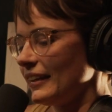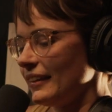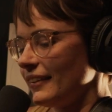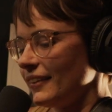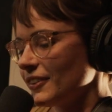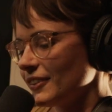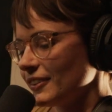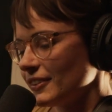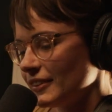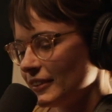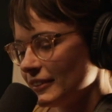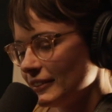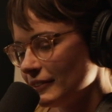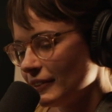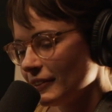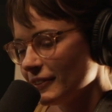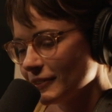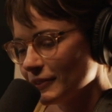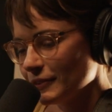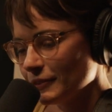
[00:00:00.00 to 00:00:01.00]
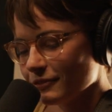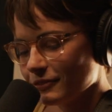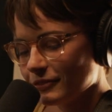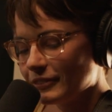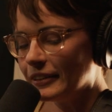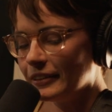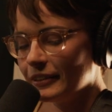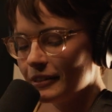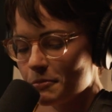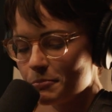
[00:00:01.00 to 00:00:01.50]
those two are off
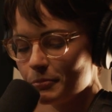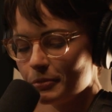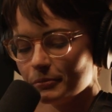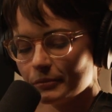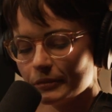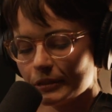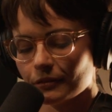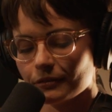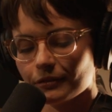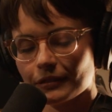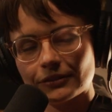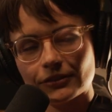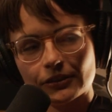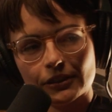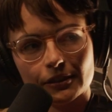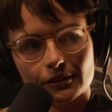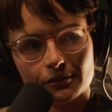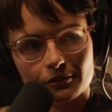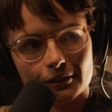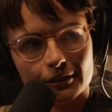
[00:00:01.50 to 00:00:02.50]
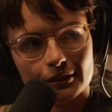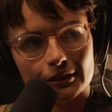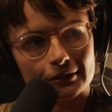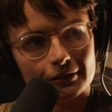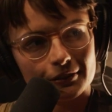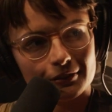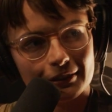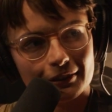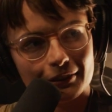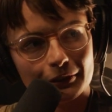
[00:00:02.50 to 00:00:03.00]
an album that we've just finished
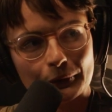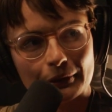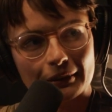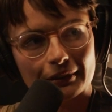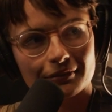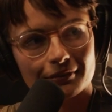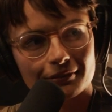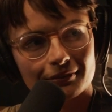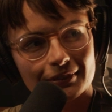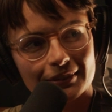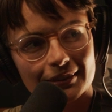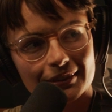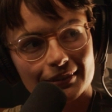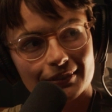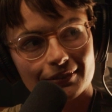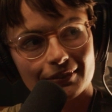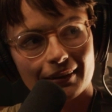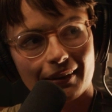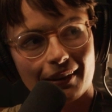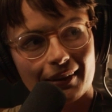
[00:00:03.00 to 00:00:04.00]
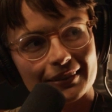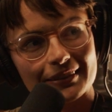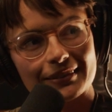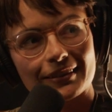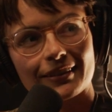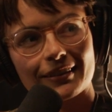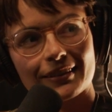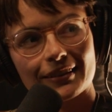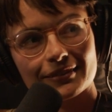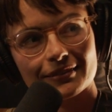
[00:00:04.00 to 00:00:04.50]
recording, which is very
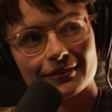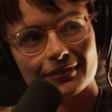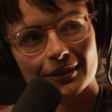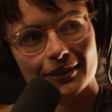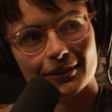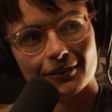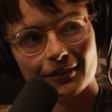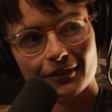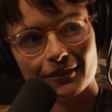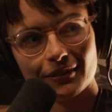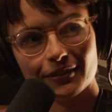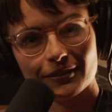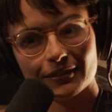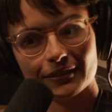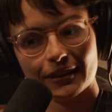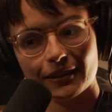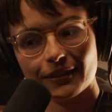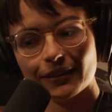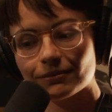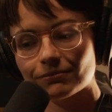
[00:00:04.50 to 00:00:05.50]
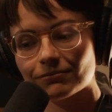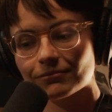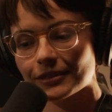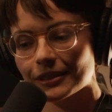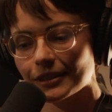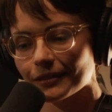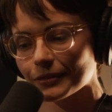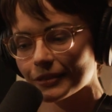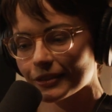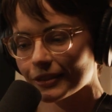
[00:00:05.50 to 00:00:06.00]
exciting. It took a long time.
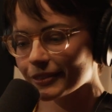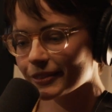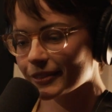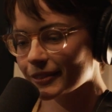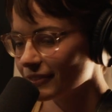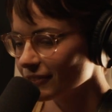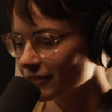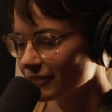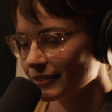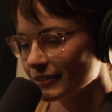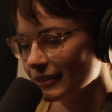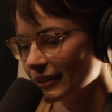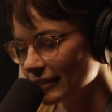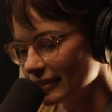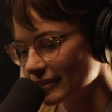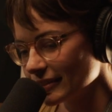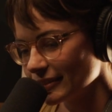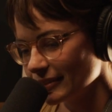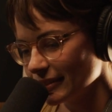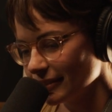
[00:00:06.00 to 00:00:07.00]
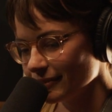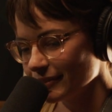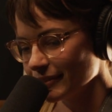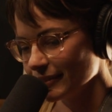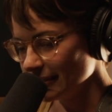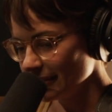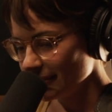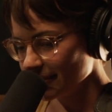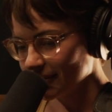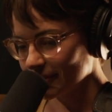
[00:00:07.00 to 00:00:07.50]
Some of those songs are like 7
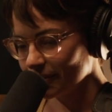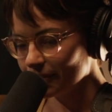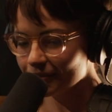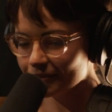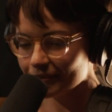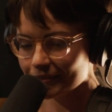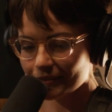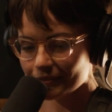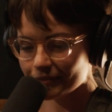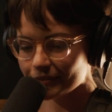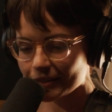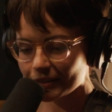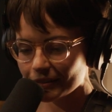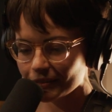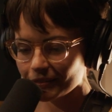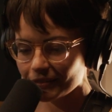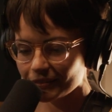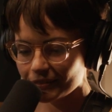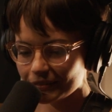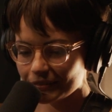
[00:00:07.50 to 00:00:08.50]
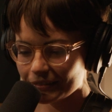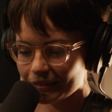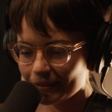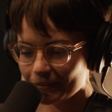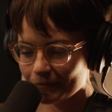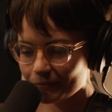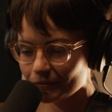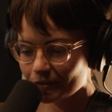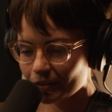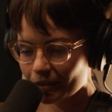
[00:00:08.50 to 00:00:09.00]
years old, so
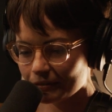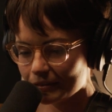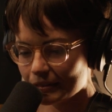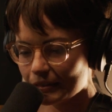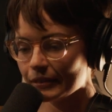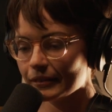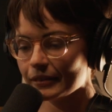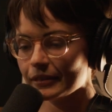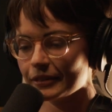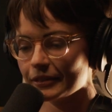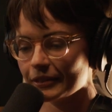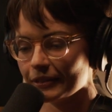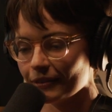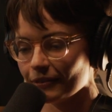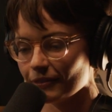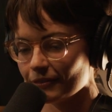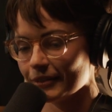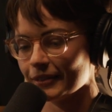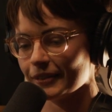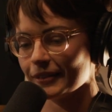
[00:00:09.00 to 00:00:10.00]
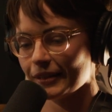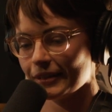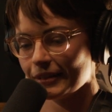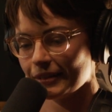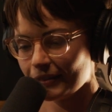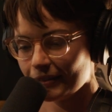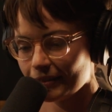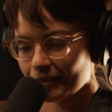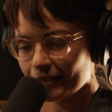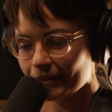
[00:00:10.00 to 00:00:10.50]
I'm very glad to have it
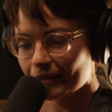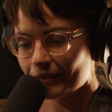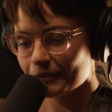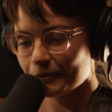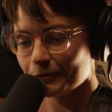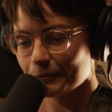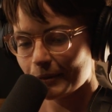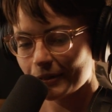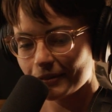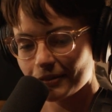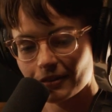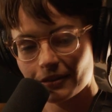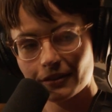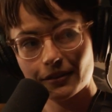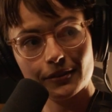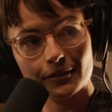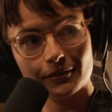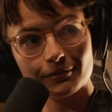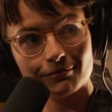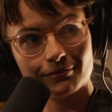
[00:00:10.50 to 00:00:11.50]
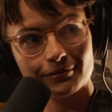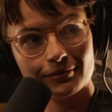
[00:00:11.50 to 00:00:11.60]
out of my system.